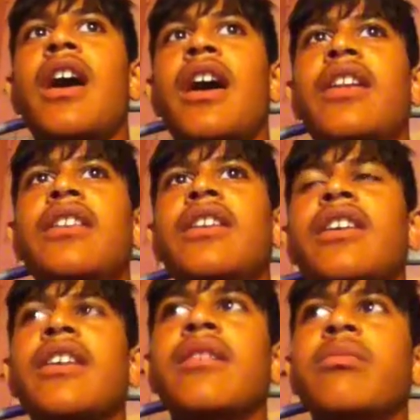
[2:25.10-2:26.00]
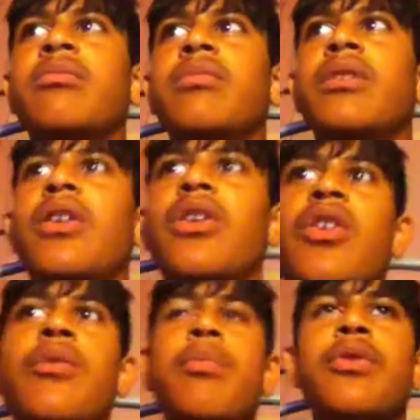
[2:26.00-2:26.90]
and yeah I
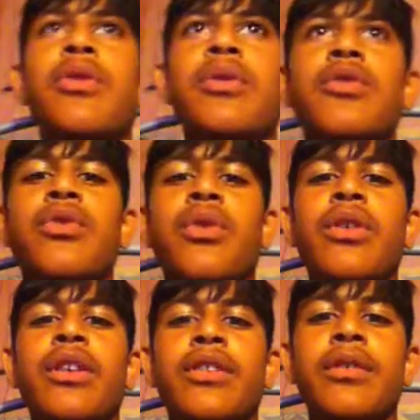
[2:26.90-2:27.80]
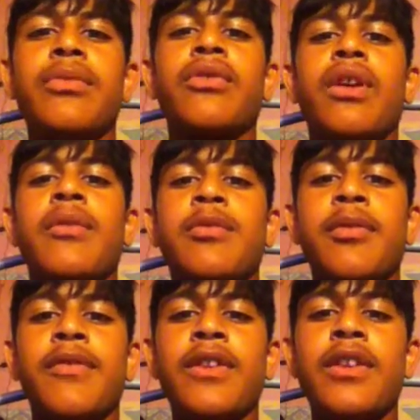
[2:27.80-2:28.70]
hope you enjoy and subscribe to
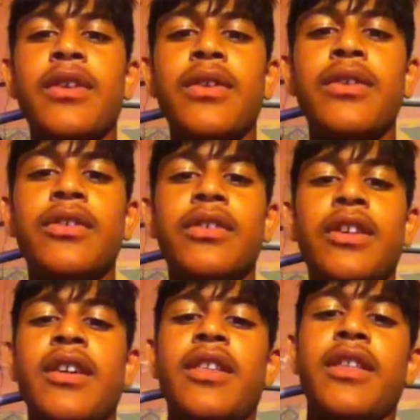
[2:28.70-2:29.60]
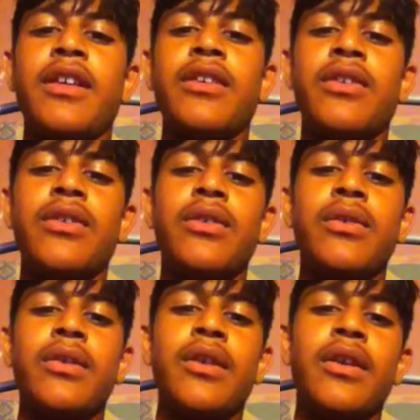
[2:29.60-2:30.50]
my videos. Thank you.
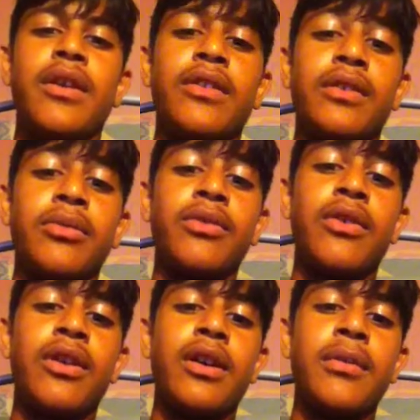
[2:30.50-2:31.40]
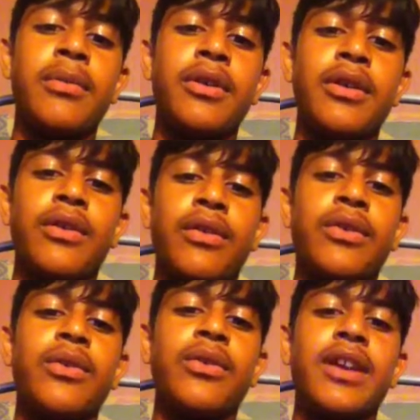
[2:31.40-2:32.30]
Subscribe,
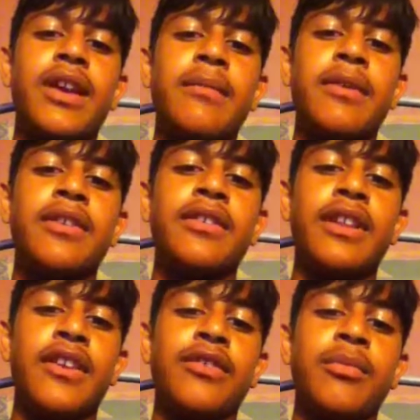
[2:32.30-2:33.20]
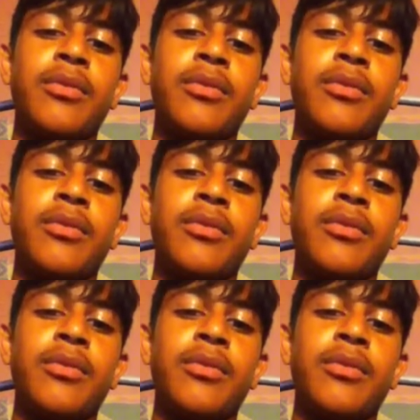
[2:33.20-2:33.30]
Critical Gaming slash